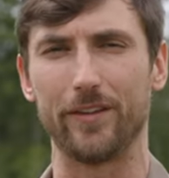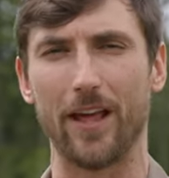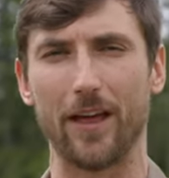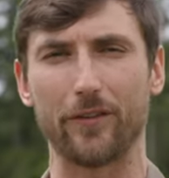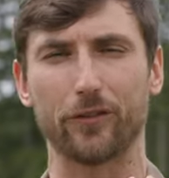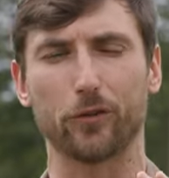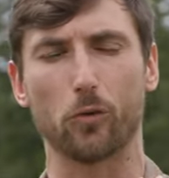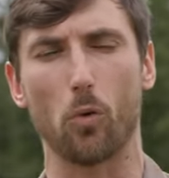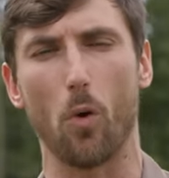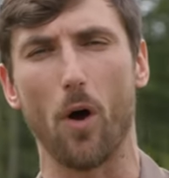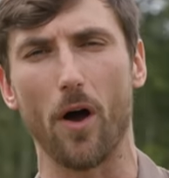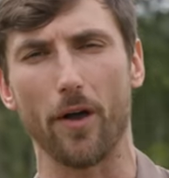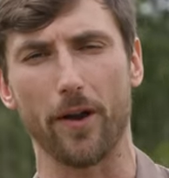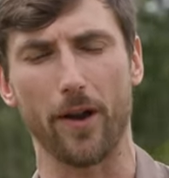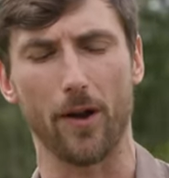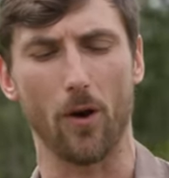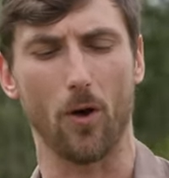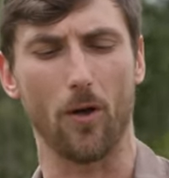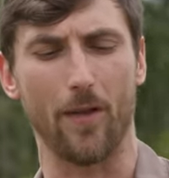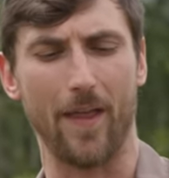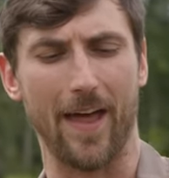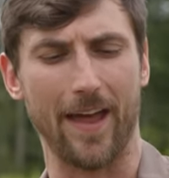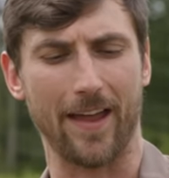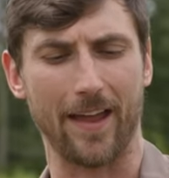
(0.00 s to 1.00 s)
death squad and
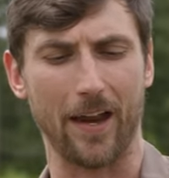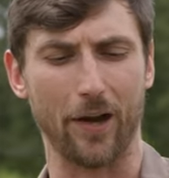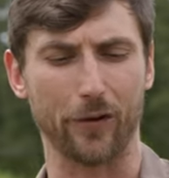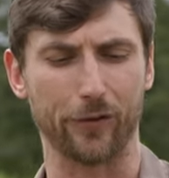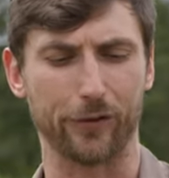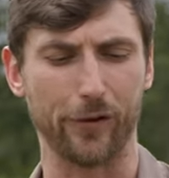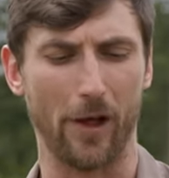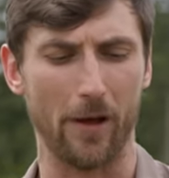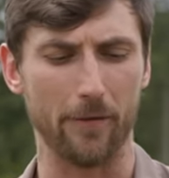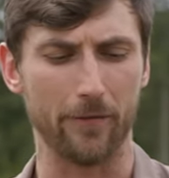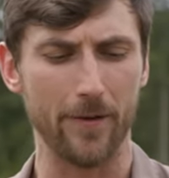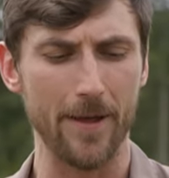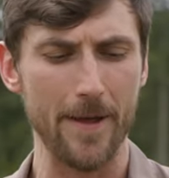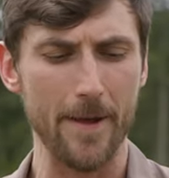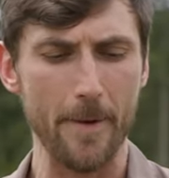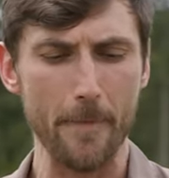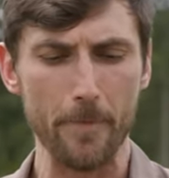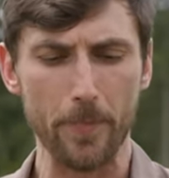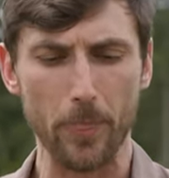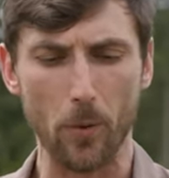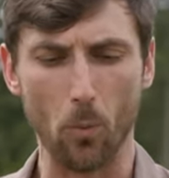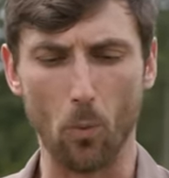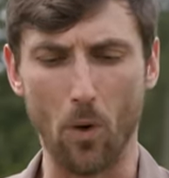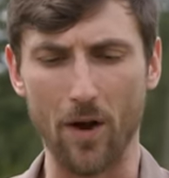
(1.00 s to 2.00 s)
all that kind of stuff.
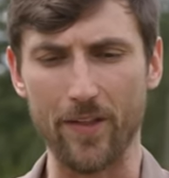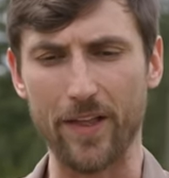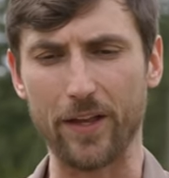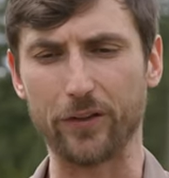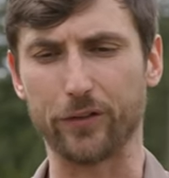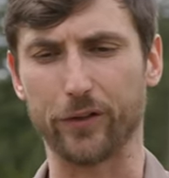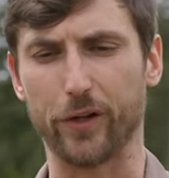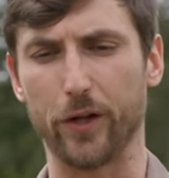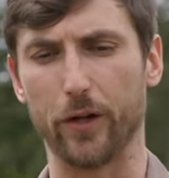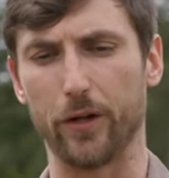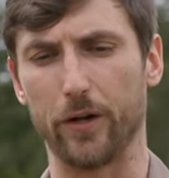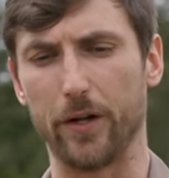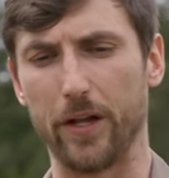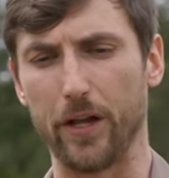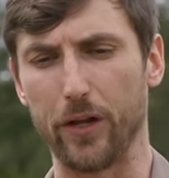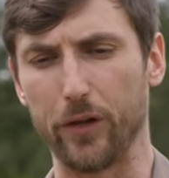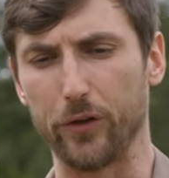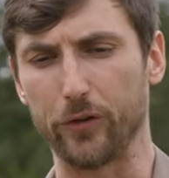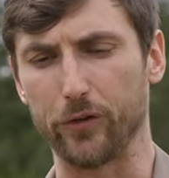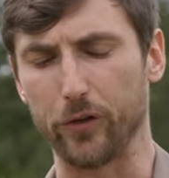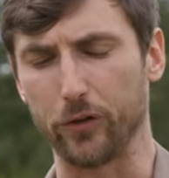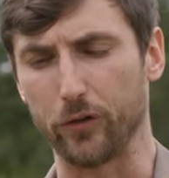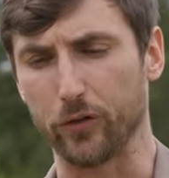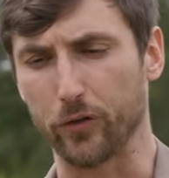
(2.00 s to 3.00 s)
Why that's good
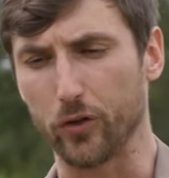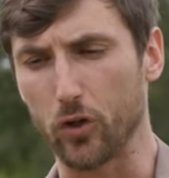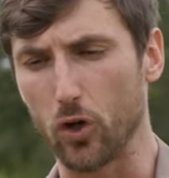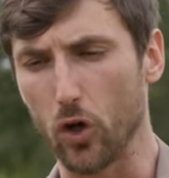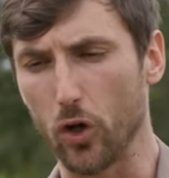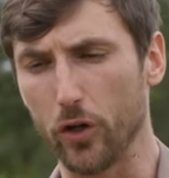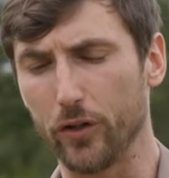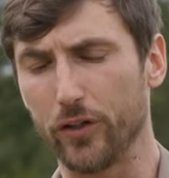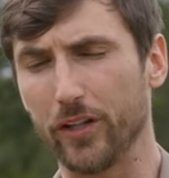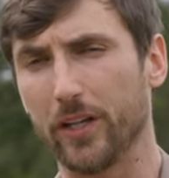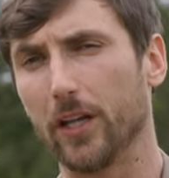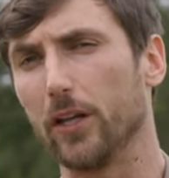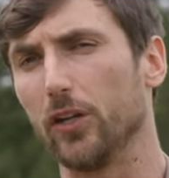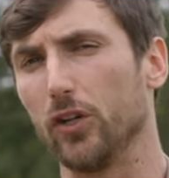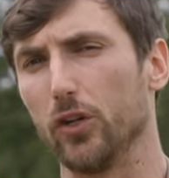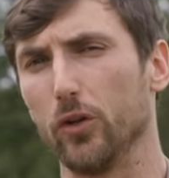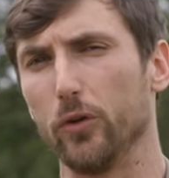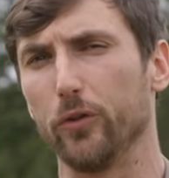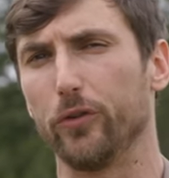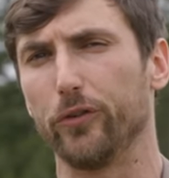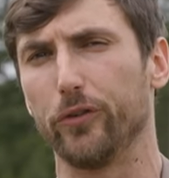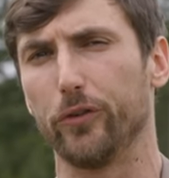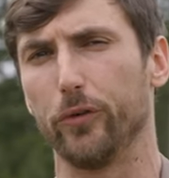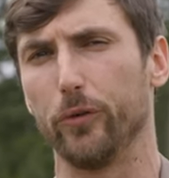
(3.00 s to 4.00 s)
is it's good to get
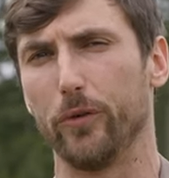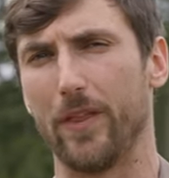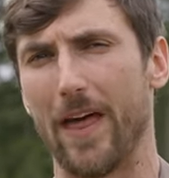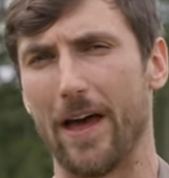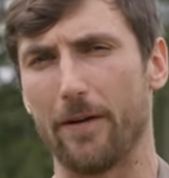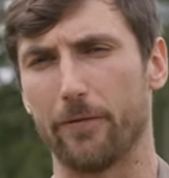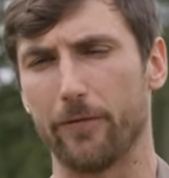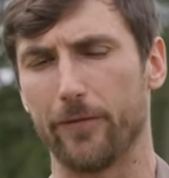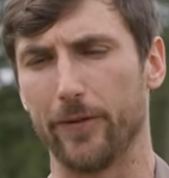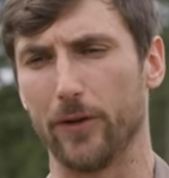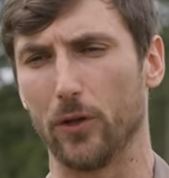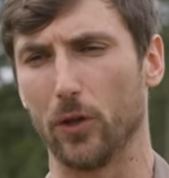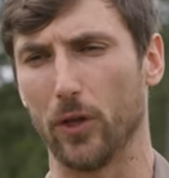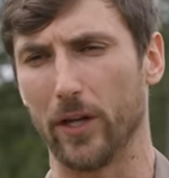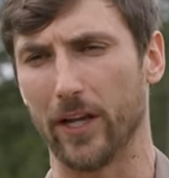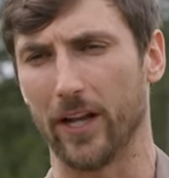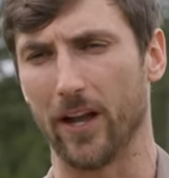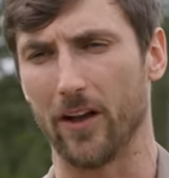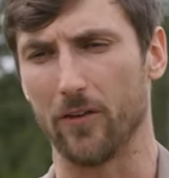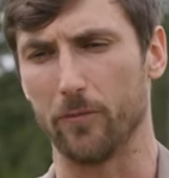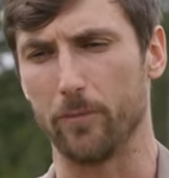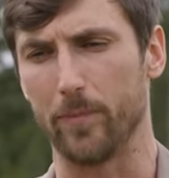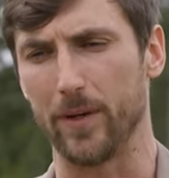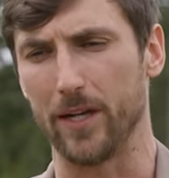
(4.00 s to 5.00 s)
used to that feeling
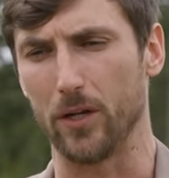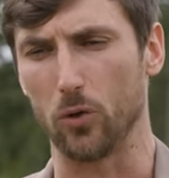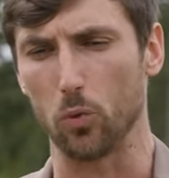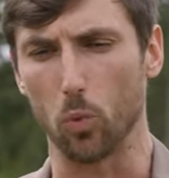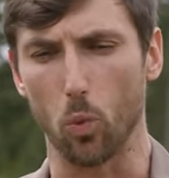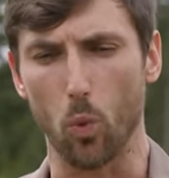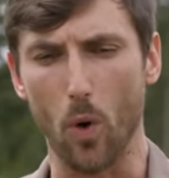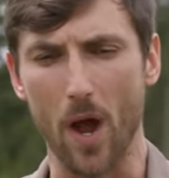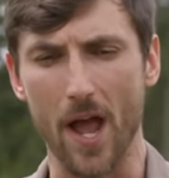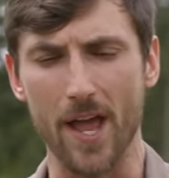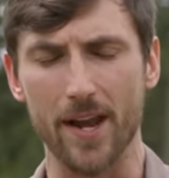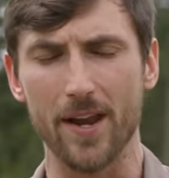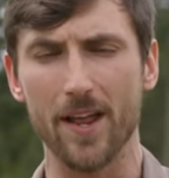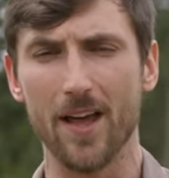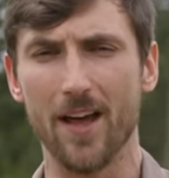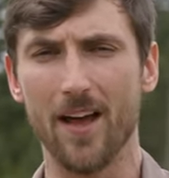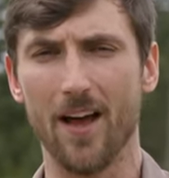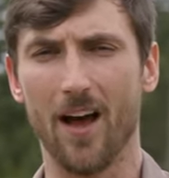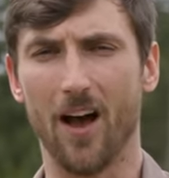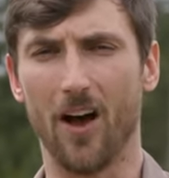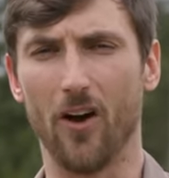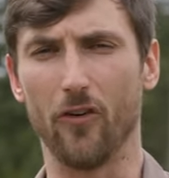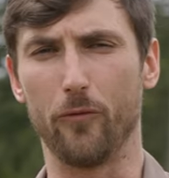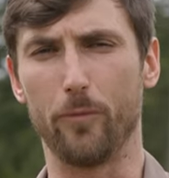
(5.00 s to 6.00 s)
of being wet,
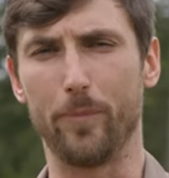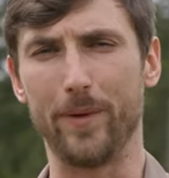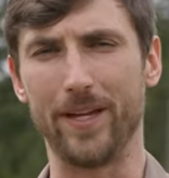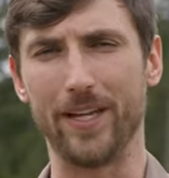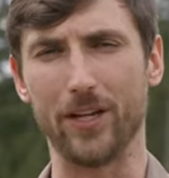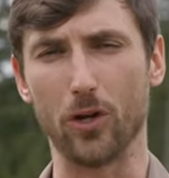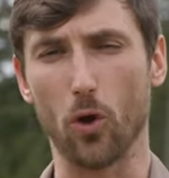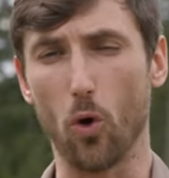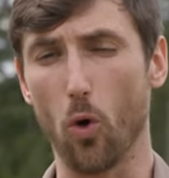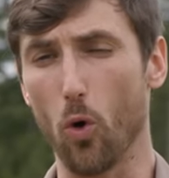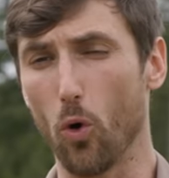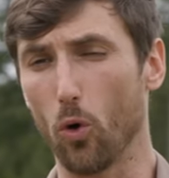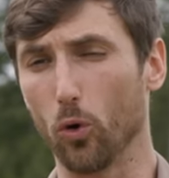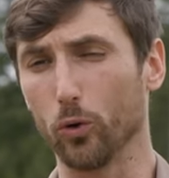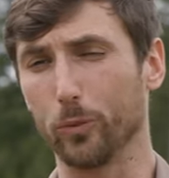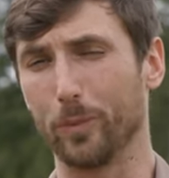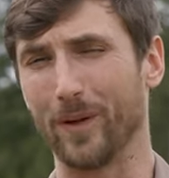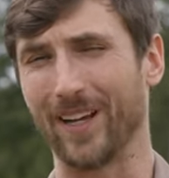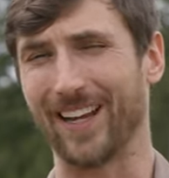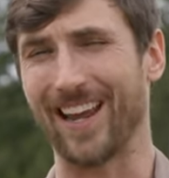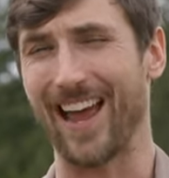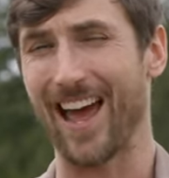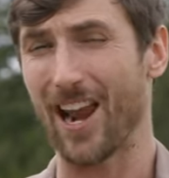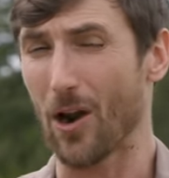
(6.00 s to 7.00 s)
of being cold,
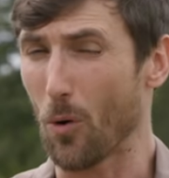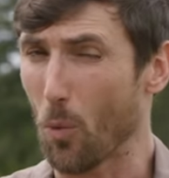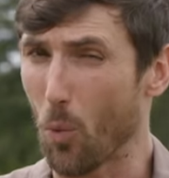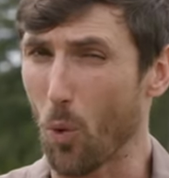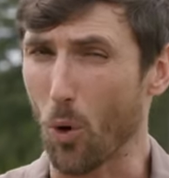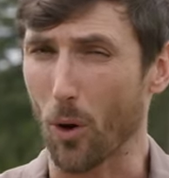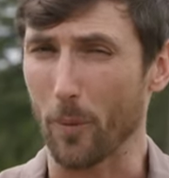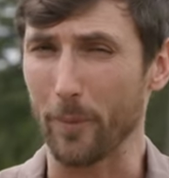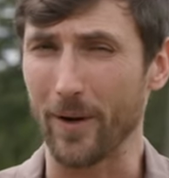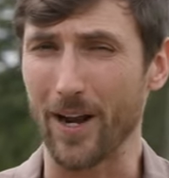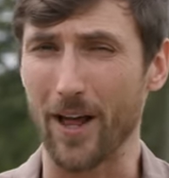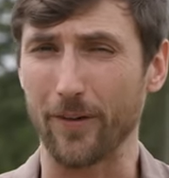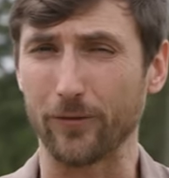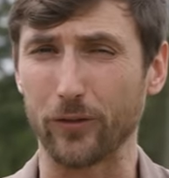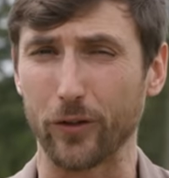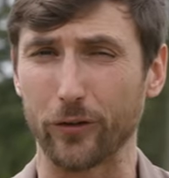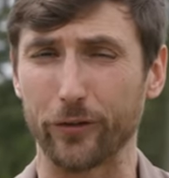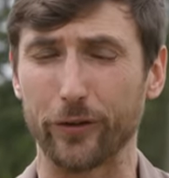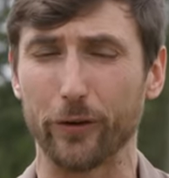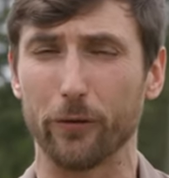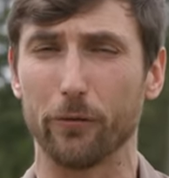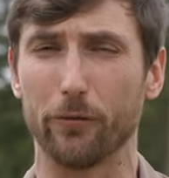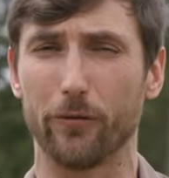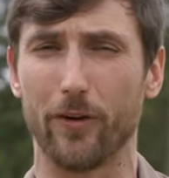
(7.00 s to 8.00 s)
but kind of warm enough to
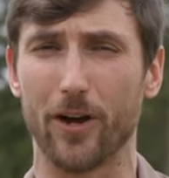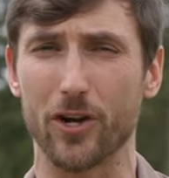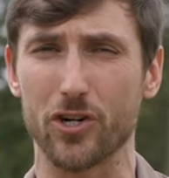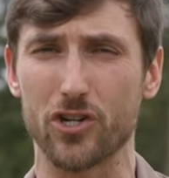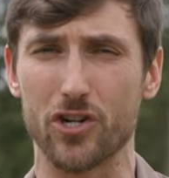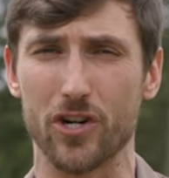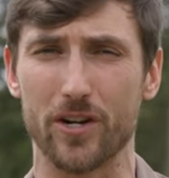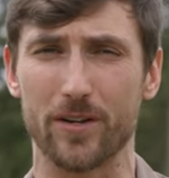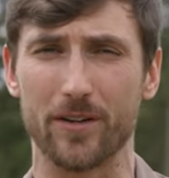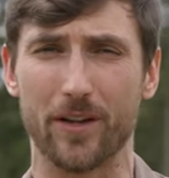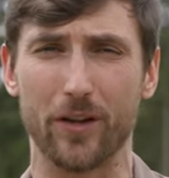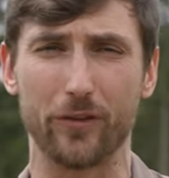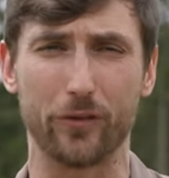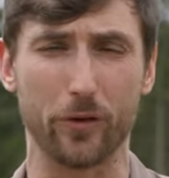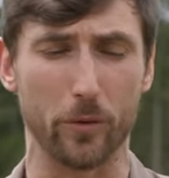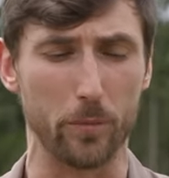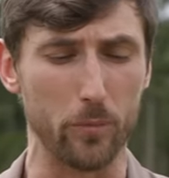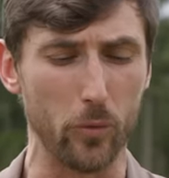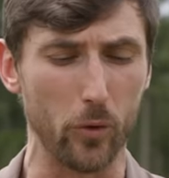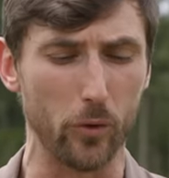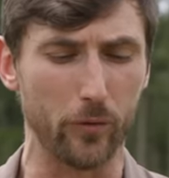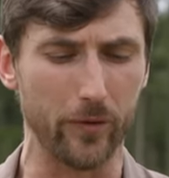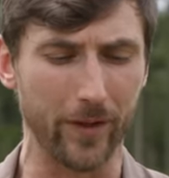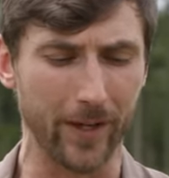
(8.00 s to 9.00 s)
still function because you're
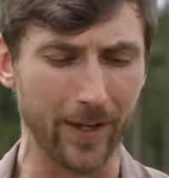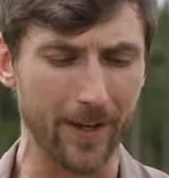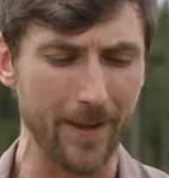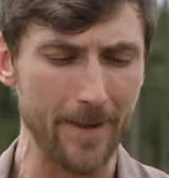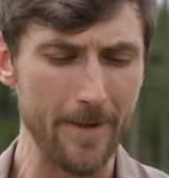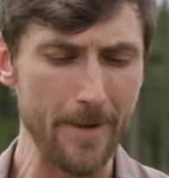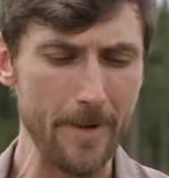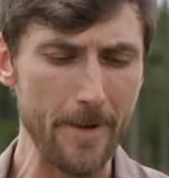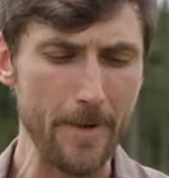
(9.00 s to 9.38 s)
moving.